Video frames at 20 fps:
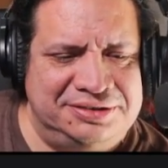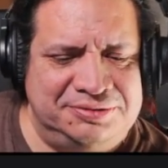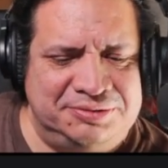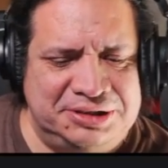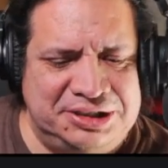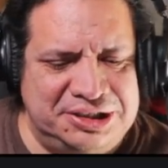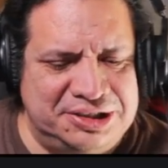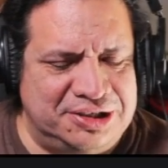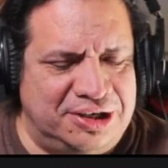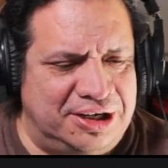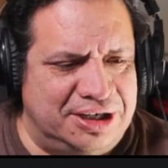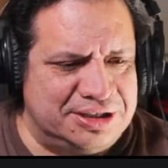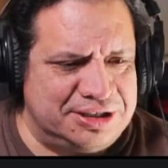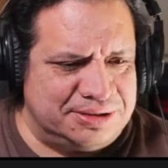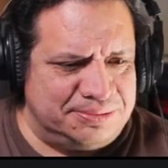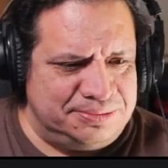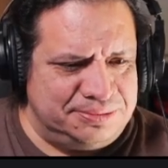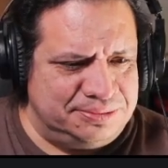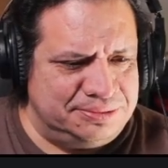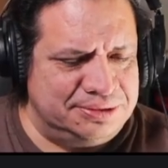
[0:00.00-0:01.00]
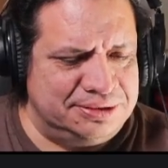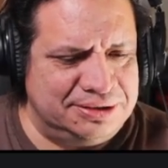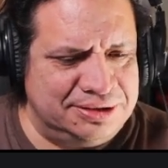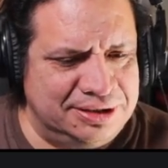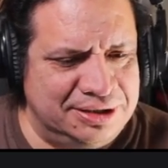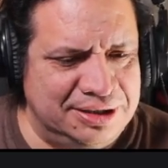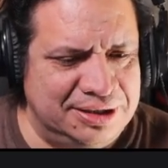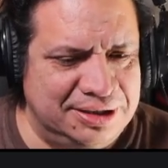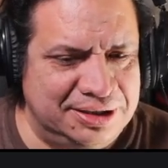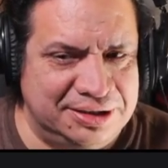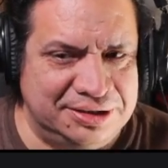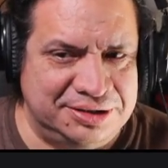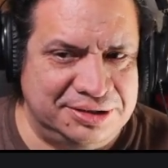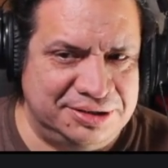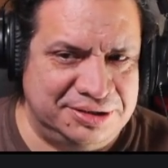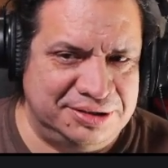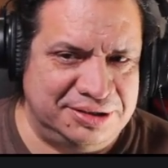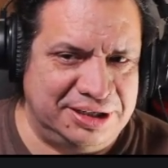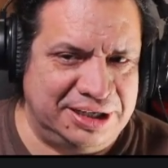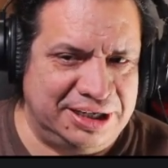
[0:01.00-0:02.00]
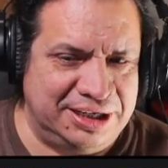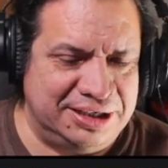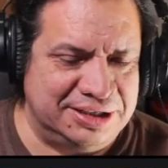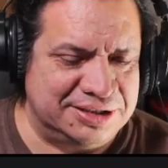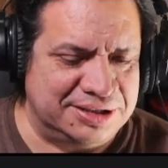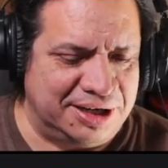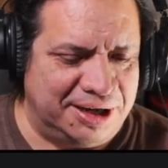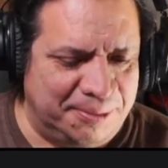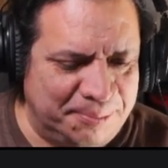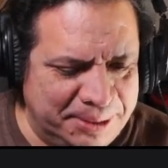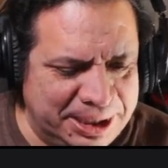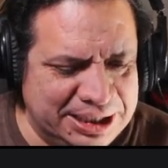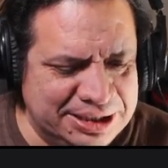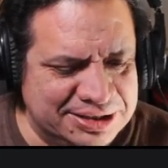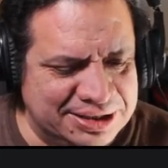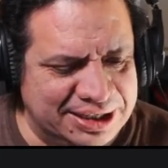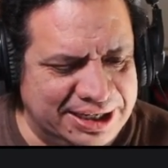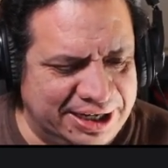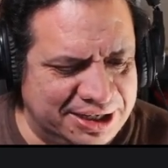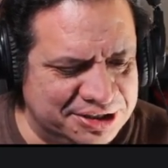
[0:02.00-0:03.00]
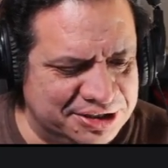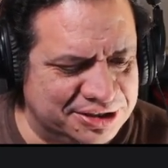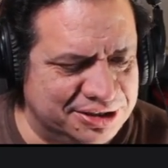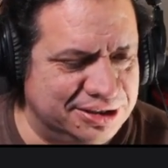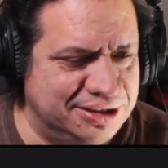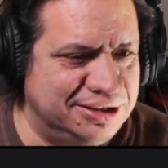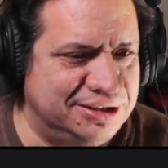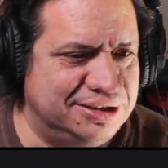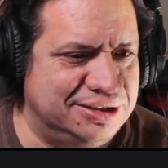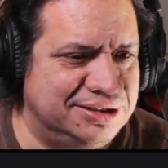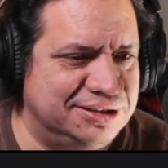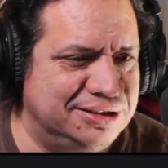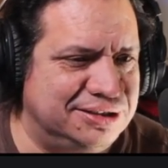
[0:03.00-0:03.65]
which is awesome. It is amazing, actually.